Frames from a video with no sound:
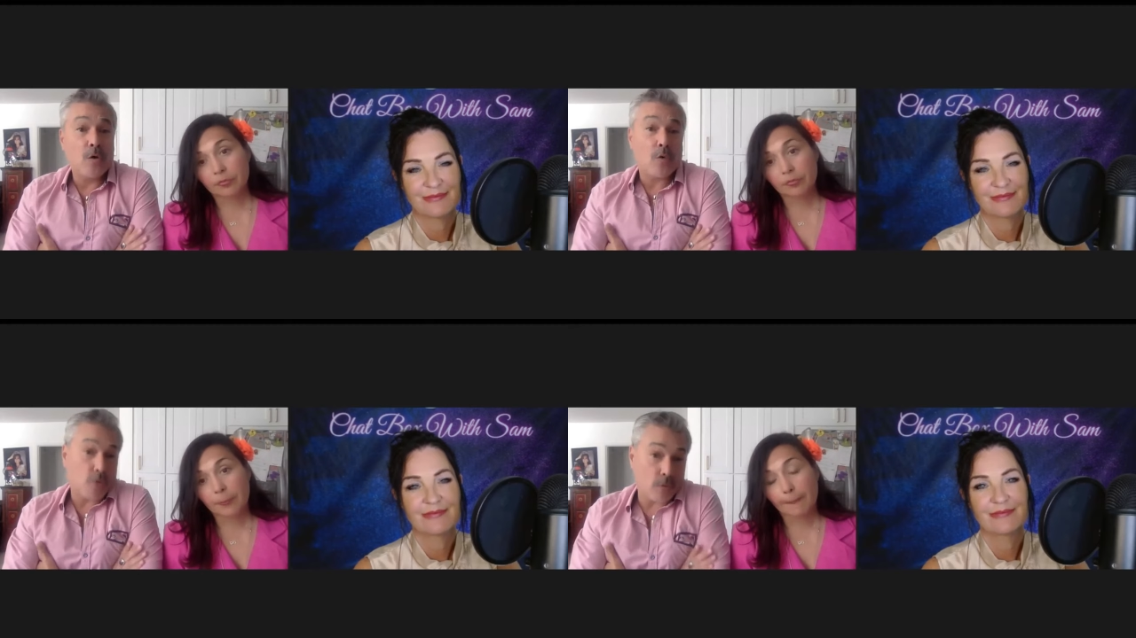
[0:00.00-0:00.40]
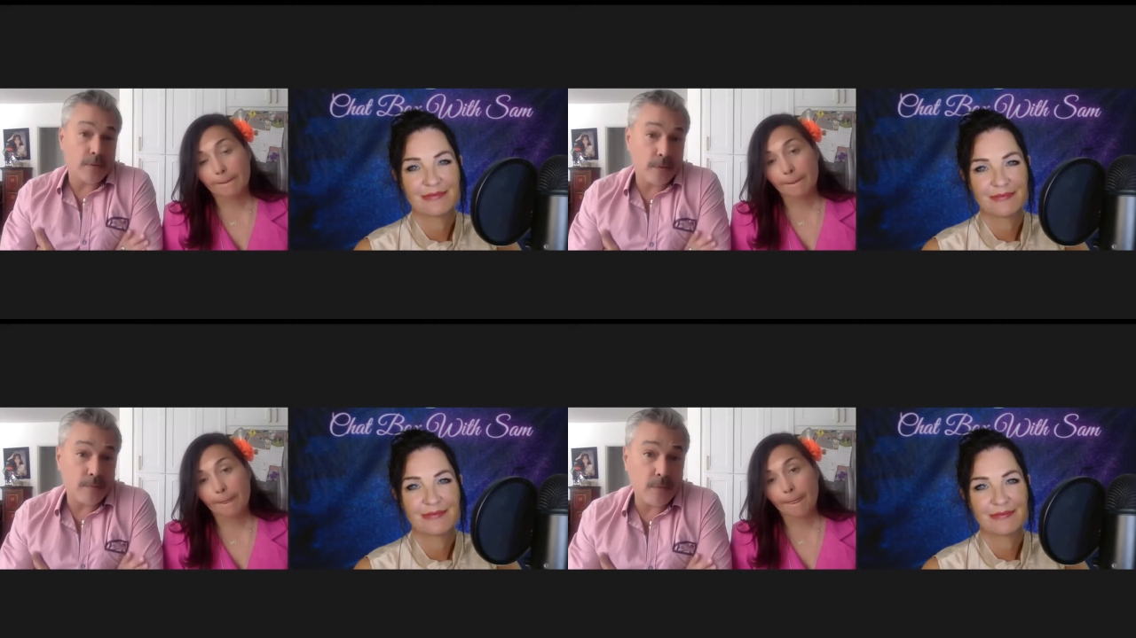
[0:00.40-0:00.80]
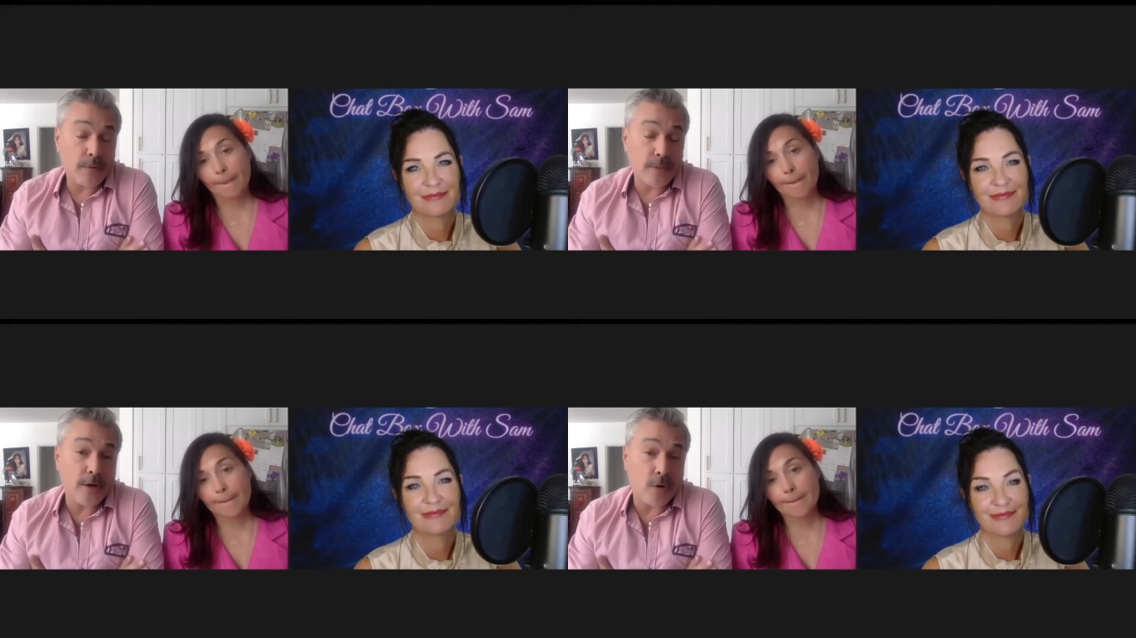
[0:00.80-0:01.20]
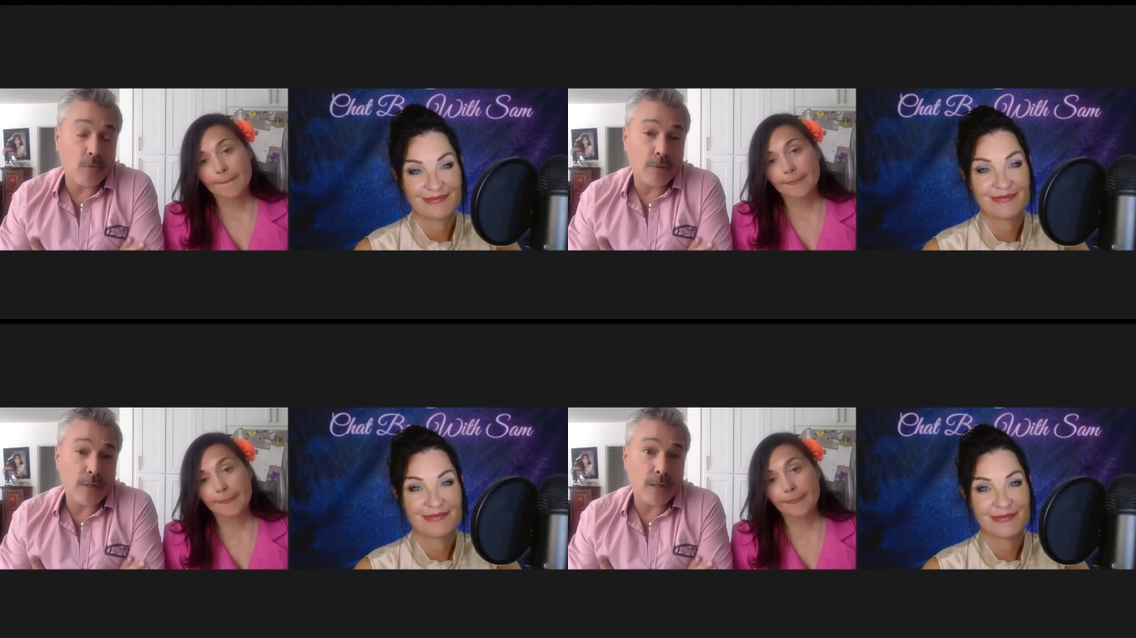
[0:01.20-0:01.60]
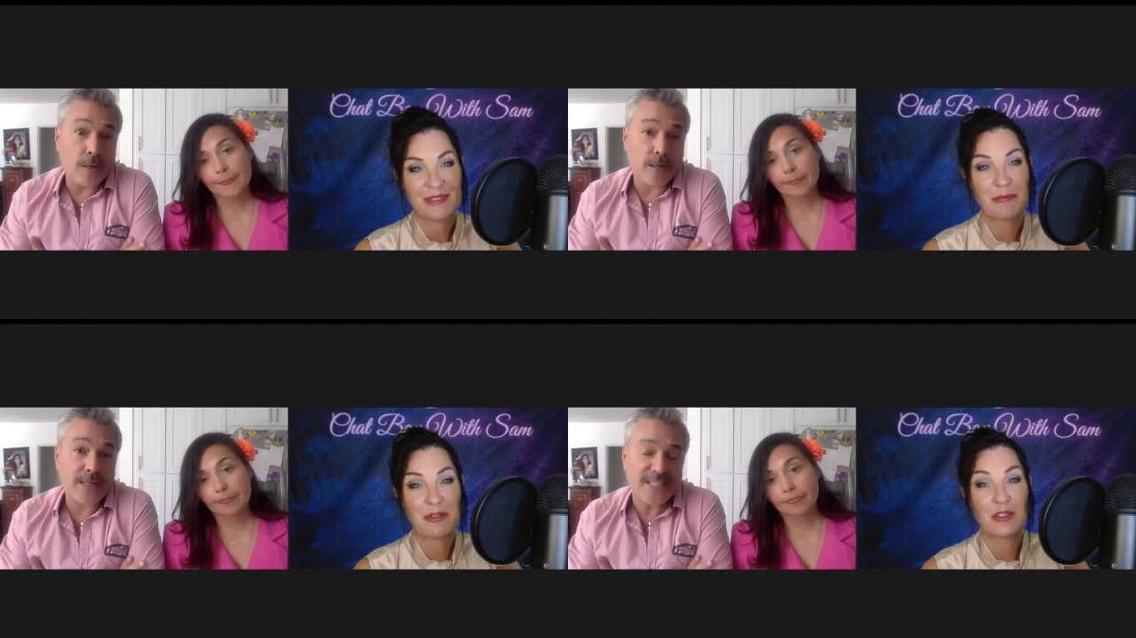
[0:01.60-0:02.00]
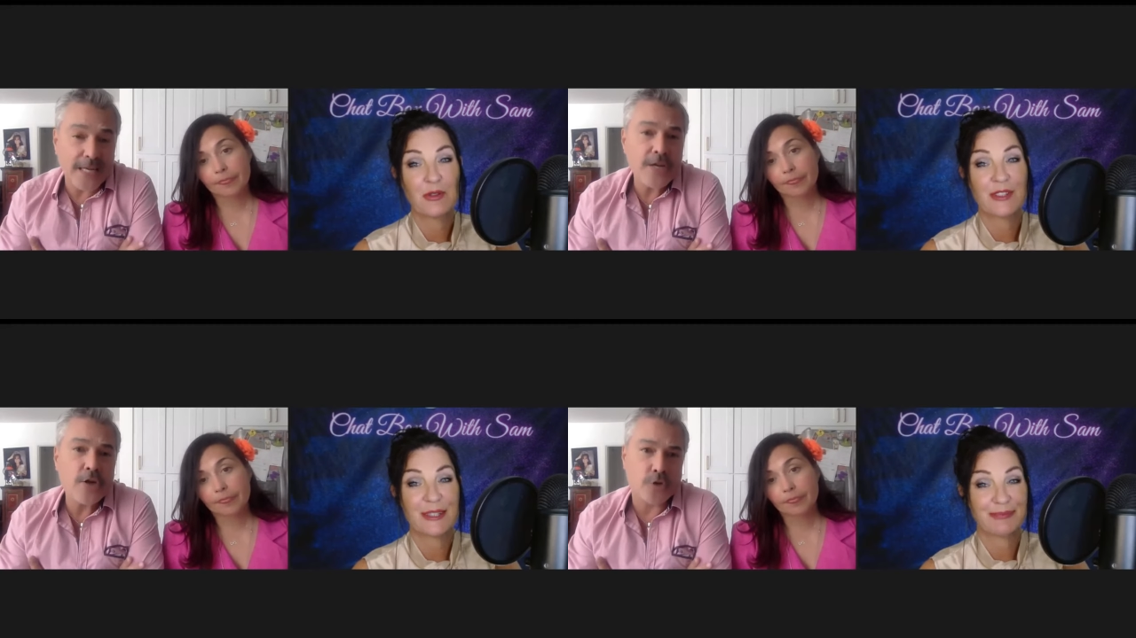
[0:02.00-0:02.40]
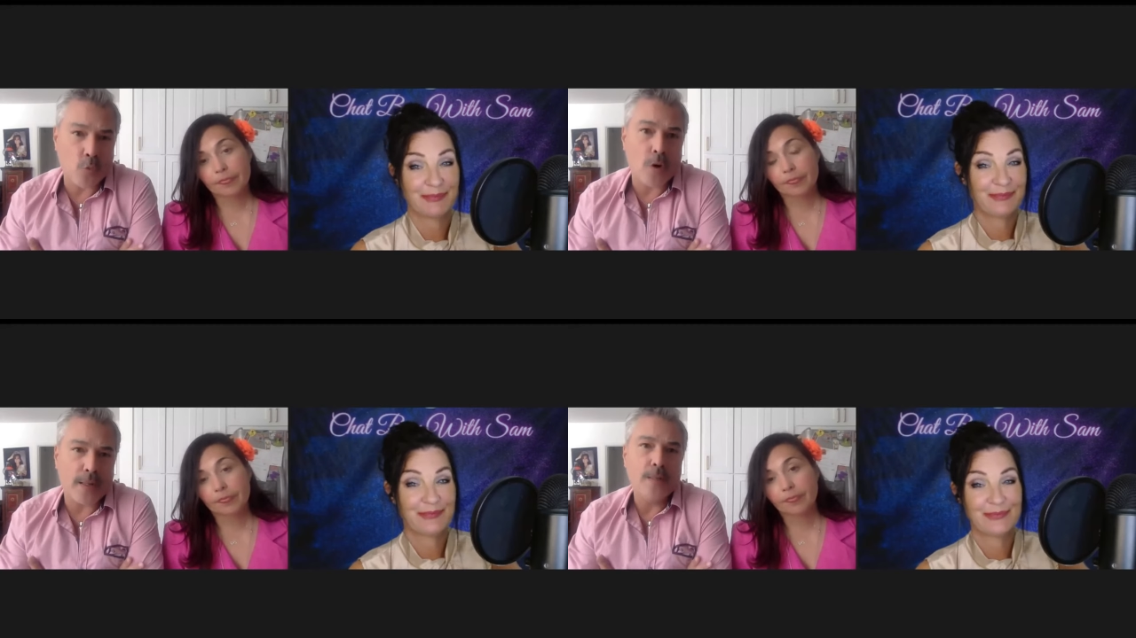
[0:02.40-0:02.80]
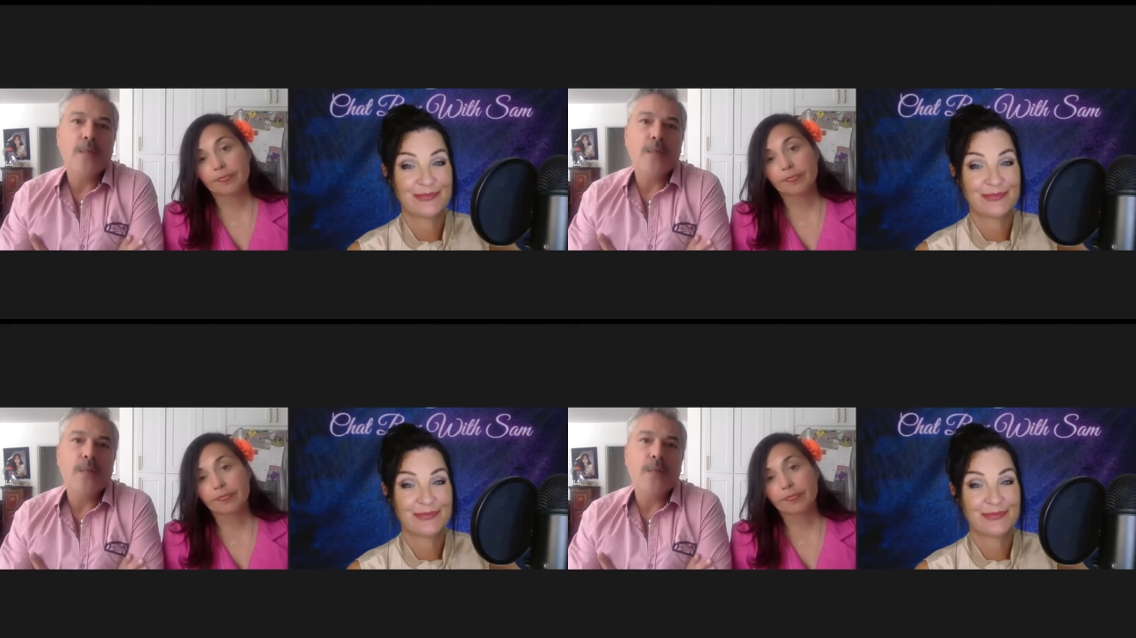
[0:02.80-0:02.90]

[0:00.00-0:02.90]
Speaker 1: or you know, the uh, uh, producer, uh,